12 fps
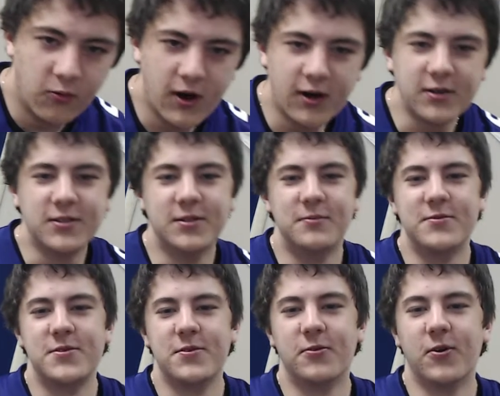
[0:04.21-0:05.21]

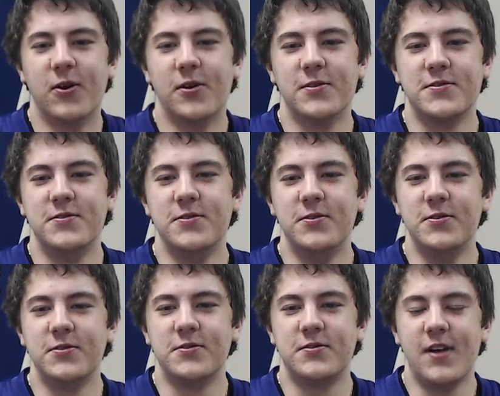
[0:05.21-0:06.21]
Welcome to the Royals
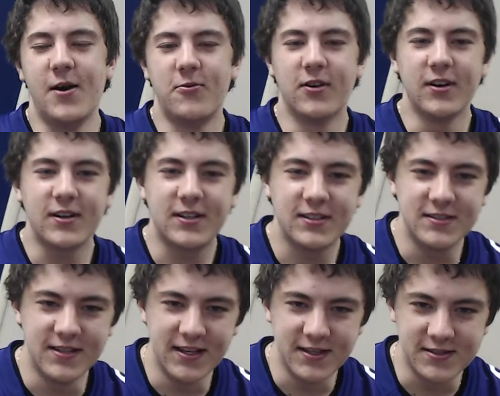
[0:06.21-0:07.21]
News Network.
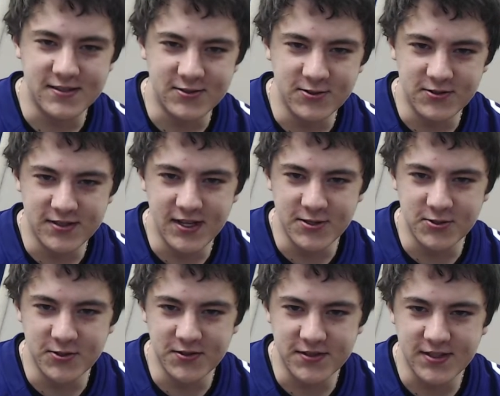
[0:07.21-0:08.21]
Today is Tuesday,
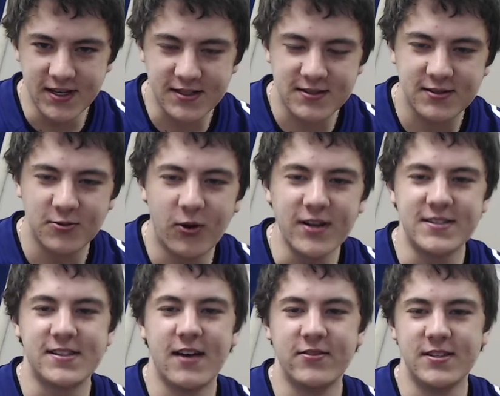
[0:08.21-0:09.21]
June 6,
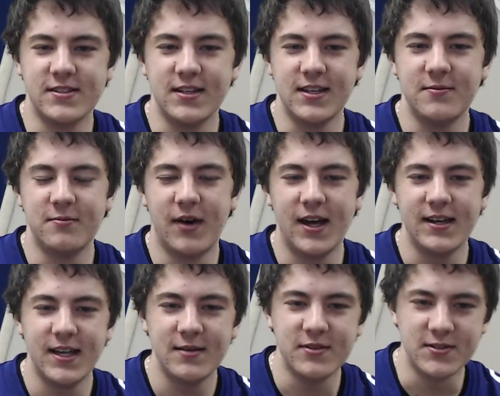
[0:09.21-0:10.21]
2017. My
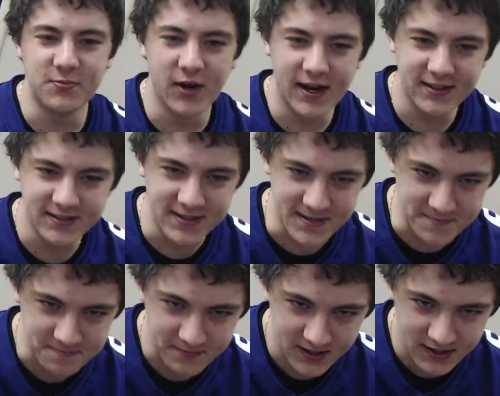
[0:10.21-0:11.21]
name is Brandon
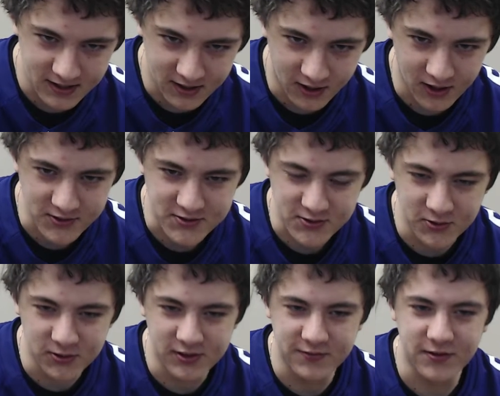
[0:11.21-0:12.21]
Yee. All
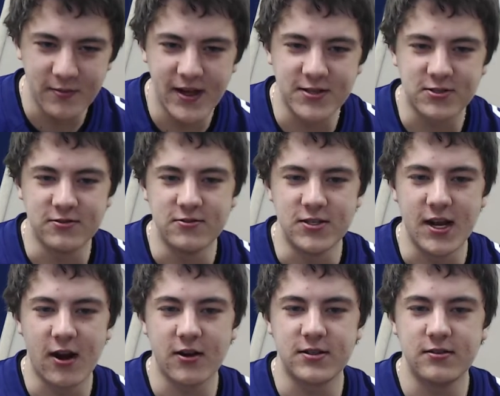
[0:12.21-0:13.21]
school information.
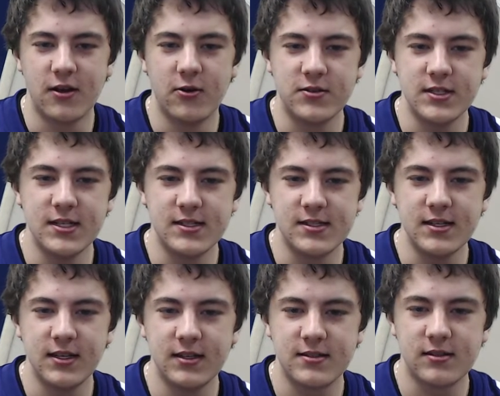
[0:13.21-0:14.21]

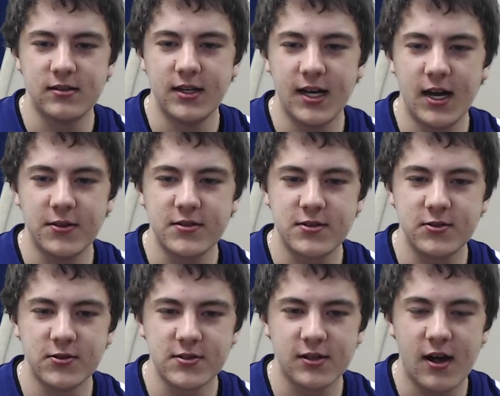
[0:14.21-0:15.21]
JROTC is cleaning out the
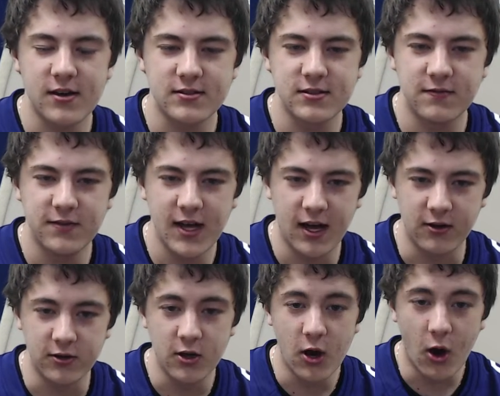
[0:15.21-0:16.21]
school's lost and
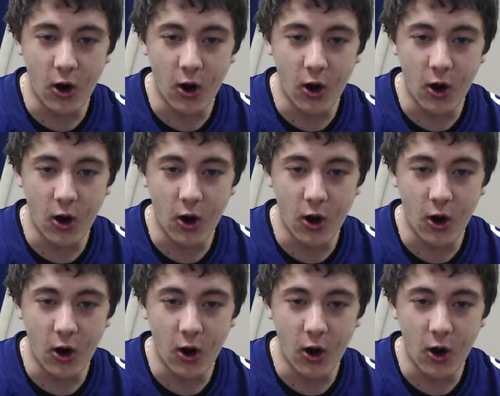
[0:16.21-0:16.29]
found.